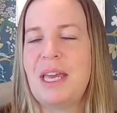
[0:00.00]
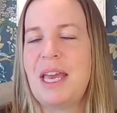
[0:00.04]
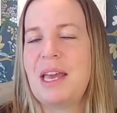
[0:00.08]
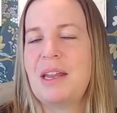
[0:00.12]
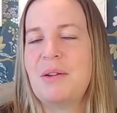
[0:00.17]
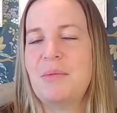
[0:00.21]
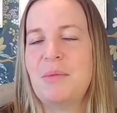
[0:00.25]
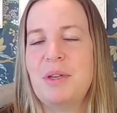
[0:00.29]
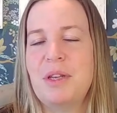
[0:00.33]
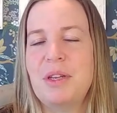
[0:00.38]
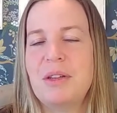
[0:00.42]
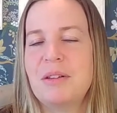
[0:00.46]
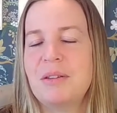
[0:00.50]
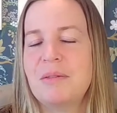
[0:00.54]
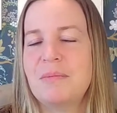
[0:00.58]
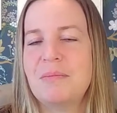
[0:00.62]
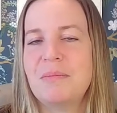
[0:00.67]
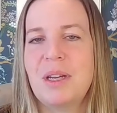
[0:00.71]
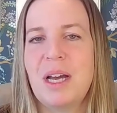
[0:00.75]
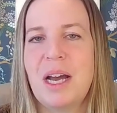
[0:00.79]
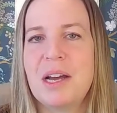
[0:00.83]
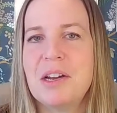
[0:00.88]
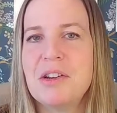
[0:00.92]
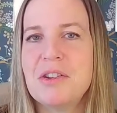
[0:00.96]
can when you're
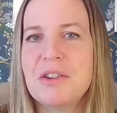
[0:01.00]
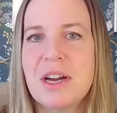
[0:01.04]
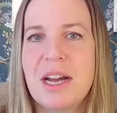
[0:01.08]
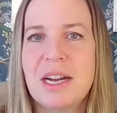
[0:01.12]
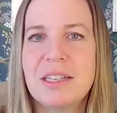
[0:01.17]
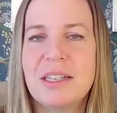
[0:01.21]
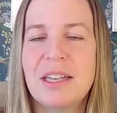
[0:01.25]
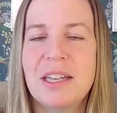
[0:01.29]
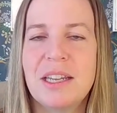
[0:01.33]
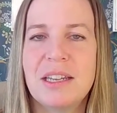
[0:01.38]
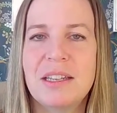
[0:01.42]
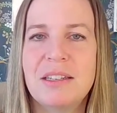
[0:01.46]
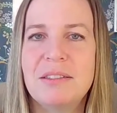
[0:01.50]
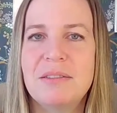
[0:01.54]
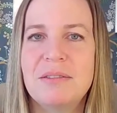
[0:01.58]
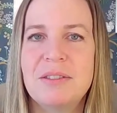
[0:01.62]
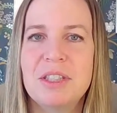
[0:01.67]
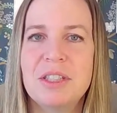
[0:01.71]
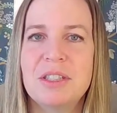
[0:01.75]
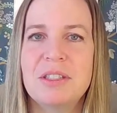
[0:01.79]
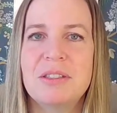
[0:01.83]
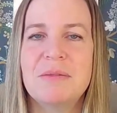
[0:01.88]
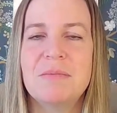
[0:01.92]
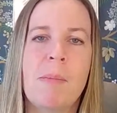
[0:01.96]
contracting, and
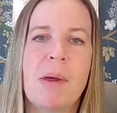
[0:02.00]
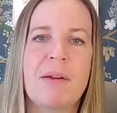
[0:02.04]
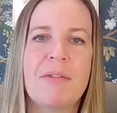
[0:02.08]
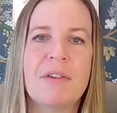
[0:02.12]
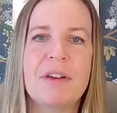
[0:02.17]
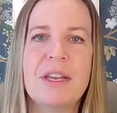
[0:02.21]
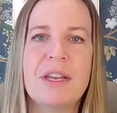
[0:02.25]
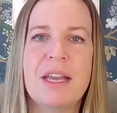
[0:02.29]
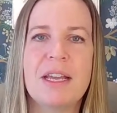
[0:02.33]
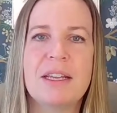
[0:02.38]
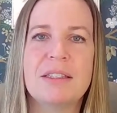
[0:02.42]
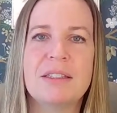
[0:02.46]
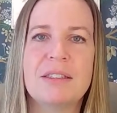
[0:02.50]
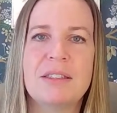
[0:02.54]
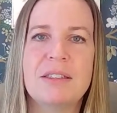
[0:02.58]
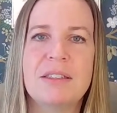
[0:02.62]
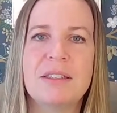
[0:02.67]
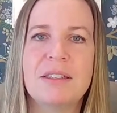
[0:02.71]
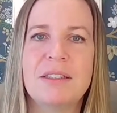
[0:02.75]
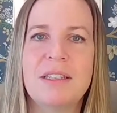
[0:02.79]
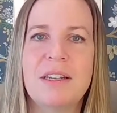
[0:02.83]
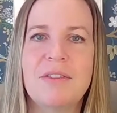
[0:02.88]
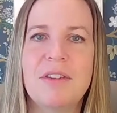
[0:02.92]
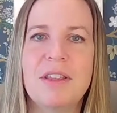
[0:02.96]
just every day is
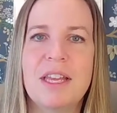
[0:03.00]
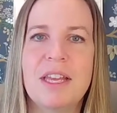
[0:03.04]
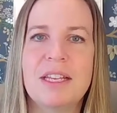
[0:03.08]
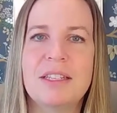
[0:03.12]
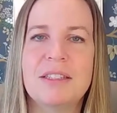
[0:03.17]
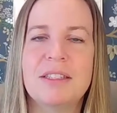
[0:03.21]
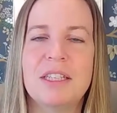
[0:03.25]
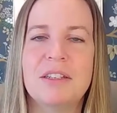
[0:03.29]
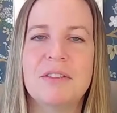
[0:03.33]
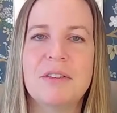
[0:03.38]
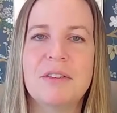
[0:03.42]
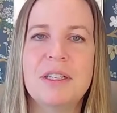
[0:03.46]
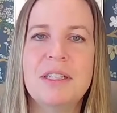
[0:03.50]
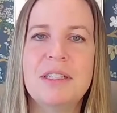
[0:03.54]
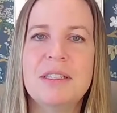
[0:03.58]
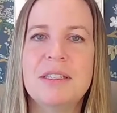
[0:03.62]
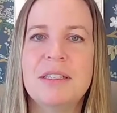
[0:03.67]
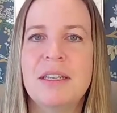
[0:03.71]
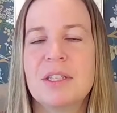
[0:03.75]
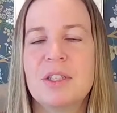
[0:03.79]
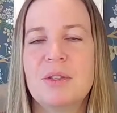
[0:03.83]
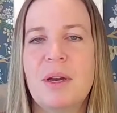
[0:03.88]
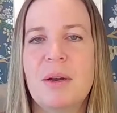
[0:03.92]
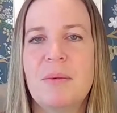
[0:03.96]
different.
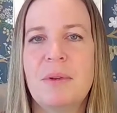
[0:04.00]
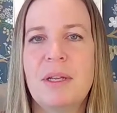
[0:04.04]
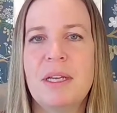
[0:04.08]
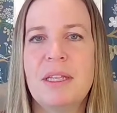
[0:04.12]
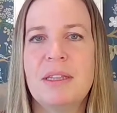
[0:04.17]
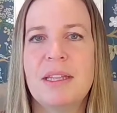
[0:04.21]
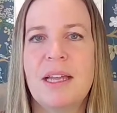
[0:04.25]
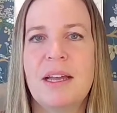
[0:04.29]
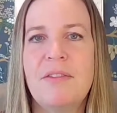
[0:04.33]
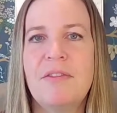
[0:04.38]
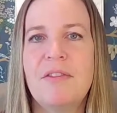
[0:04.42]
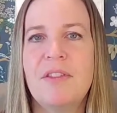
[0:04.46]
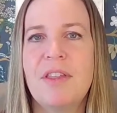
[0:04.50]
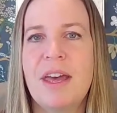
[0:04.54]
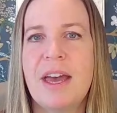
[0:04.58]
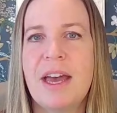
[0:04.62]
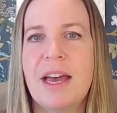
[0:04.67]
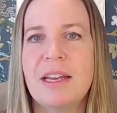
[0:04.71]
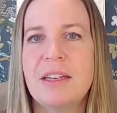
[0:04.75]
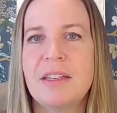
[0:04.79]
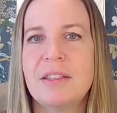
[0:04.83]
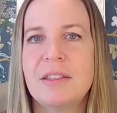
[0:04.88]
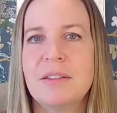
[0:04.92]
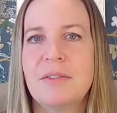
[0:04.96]
So I really loved
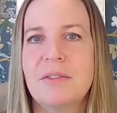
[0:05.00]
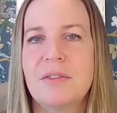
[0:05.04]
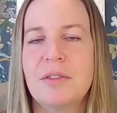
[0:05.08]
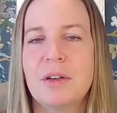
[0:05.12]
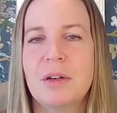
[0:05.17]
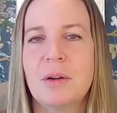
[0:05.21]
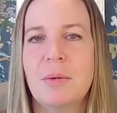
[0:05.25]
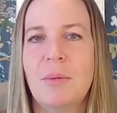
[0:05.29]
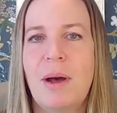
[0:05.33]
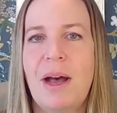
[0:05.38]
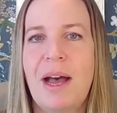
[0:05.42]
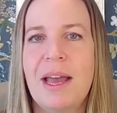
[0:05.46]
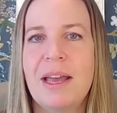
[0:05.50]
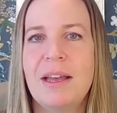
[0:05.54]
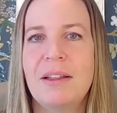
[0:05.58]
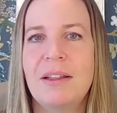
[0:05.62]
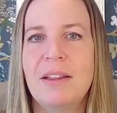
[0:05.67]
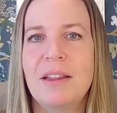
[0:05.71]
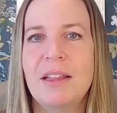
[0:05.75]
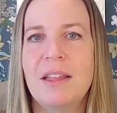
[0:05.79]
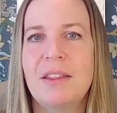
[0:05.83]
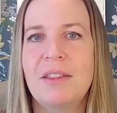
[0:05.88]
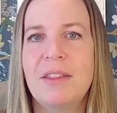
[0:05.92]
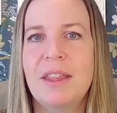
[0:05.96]
that for a
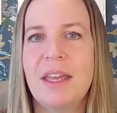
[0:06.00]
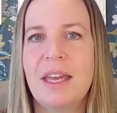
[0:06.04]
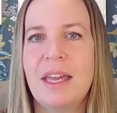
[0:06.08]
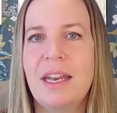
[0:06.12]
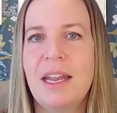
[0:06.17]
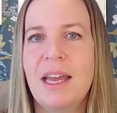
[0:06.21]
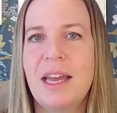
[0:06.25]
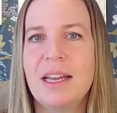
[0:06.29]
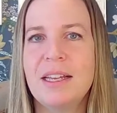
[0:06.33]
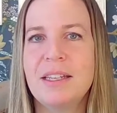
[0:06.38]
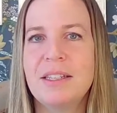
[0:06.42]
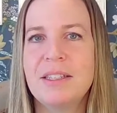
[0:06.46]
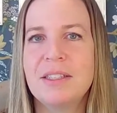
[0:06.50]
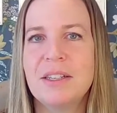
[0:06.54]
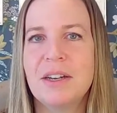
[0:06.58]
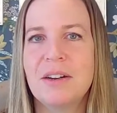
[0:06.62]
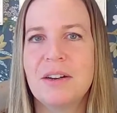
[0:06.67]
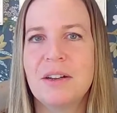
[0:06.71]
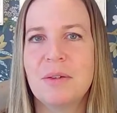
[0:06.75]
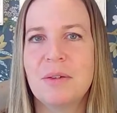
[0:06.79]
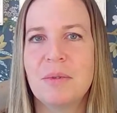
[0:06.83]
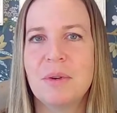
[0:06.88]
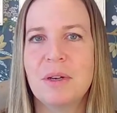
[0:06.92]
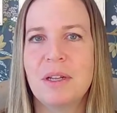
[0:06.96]
while. And then I
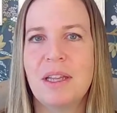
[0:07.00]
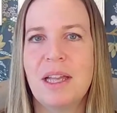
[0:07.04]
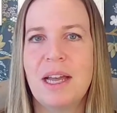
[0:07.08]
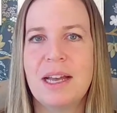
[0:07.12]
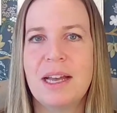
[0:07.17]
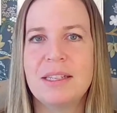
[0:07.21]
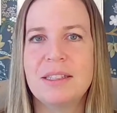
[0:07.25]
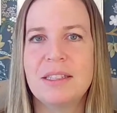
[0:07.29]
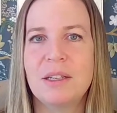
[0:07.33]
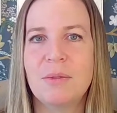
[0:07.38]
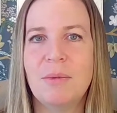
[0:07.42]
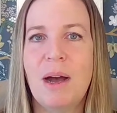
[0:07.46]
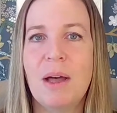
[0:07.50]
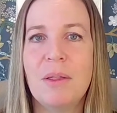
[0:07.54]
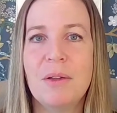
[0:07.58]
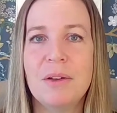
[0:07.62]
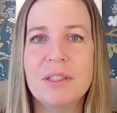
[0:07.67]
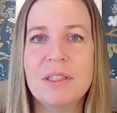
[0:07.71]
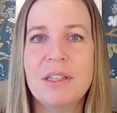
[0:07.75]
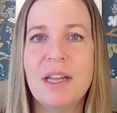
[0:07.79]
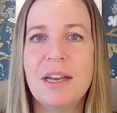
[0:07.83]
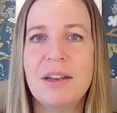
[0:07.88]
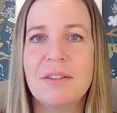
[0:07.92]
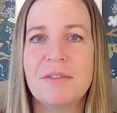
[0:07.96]
started realizing, wow,
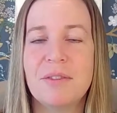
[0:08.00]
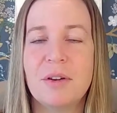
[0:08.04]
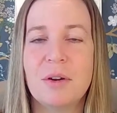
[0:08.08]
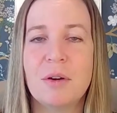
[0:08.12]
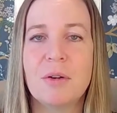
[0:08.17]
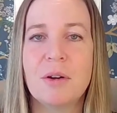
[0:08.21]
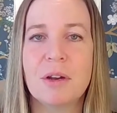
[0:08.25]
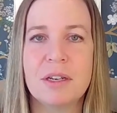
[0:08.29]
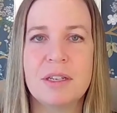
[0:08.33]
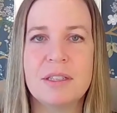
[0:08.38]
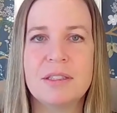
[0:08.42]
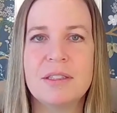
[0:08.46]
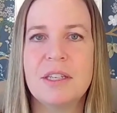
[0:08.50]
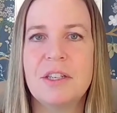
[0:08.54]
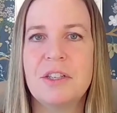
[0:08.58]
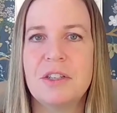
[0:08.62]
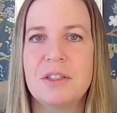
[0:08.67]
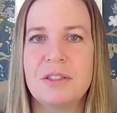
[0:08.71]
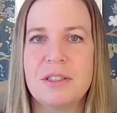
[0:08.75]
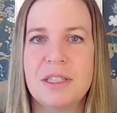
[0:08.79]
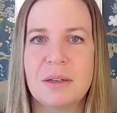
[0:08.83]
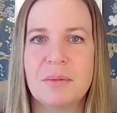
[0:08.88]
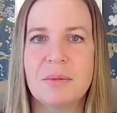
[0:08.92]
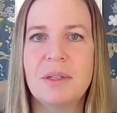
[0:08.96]
there's a lot of
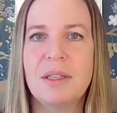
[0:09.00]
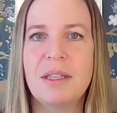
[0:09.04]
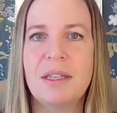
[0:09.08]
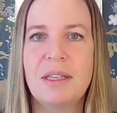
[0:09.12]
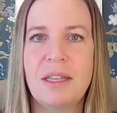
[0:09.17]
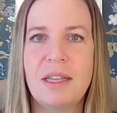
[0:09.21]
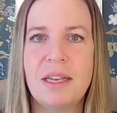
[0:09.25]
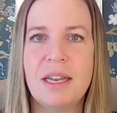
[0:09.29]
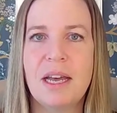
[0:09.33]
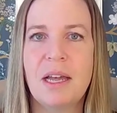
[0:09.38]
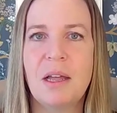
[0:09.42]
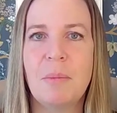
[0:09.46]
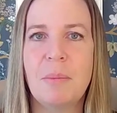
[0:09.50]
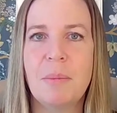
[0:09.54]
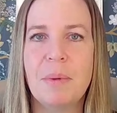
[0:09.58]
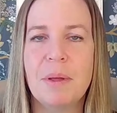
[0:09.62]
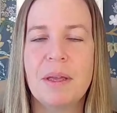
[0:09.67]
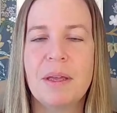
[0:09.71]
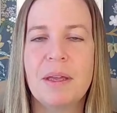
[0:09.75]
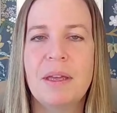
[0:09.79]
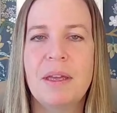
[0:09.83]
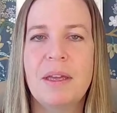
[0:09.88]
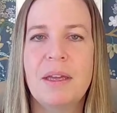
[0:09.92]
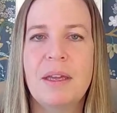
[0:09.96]
organizations that really need help.
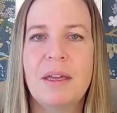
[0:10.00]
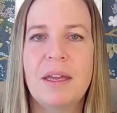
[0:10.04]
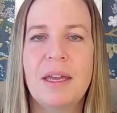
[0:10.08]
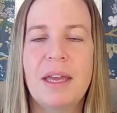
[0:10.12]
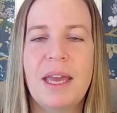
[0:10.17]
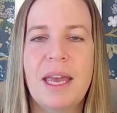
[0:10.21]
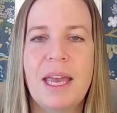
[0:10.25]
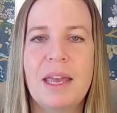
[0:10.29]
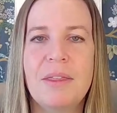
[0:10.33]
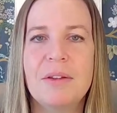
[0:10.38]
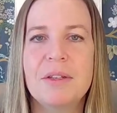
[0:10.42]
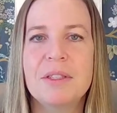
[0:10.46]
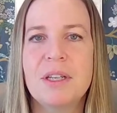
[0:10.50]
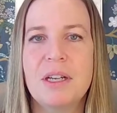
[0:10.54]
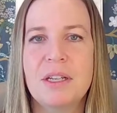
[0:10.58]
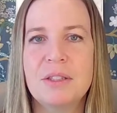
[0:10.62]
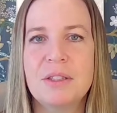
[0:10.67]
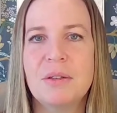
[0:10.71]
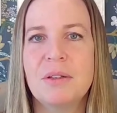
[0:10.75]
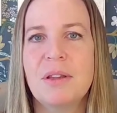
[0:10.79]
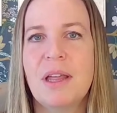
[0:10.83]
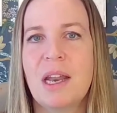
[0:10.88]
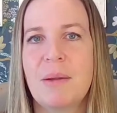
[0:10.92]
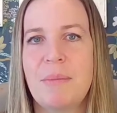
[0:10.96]
And there's
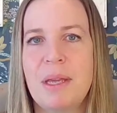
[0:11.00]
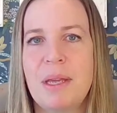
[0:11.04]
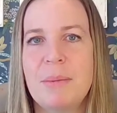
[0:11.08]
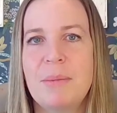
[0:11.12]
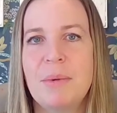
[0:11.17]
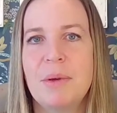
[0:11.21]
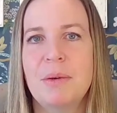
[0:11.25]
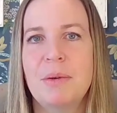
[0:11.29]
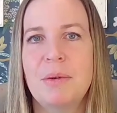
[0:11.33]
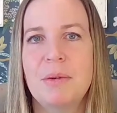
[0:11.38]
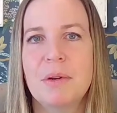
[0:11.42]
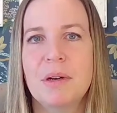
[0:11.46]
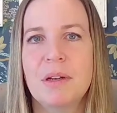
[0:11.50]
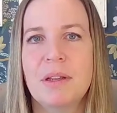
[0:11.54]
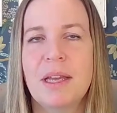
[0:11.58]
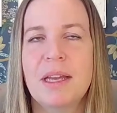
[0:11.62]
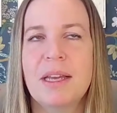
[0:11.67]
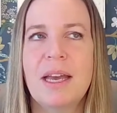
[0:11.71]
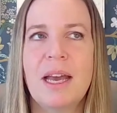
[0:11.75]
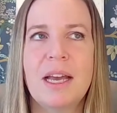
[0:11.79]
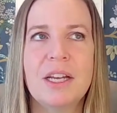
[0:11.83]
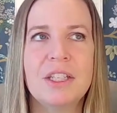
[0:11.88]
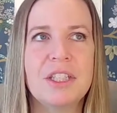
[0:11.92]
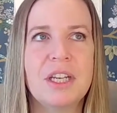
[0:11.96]
also a lot of people who are
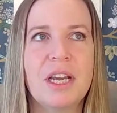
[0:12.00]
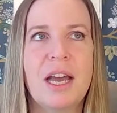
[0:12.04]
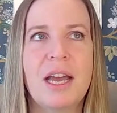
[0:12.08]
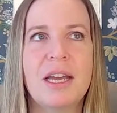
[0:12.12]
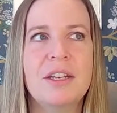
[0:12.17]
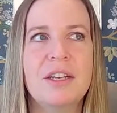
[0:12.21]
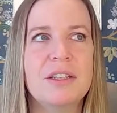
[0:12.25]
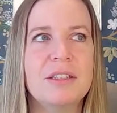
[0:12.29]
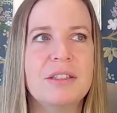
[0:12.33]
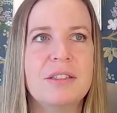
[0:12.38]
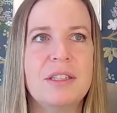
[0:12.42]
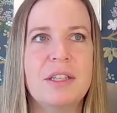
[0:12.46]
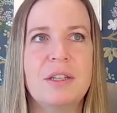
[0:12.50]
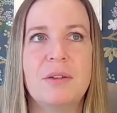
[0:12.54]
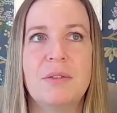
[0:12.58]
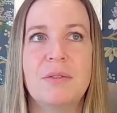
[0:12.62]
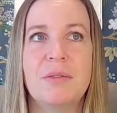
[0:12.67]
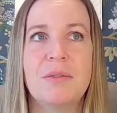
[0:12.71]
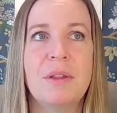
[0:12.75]
like, gosh, I just,